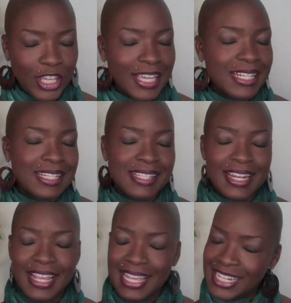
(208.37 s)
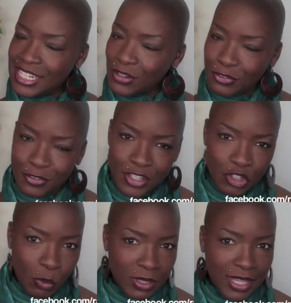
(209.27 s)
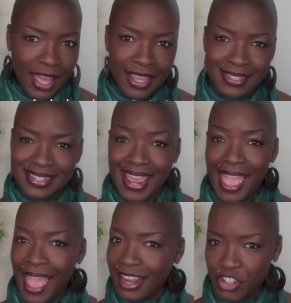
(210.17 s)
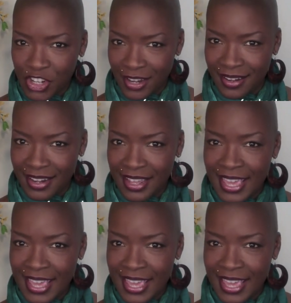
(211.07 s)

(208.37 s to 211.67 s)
It is an individualized action.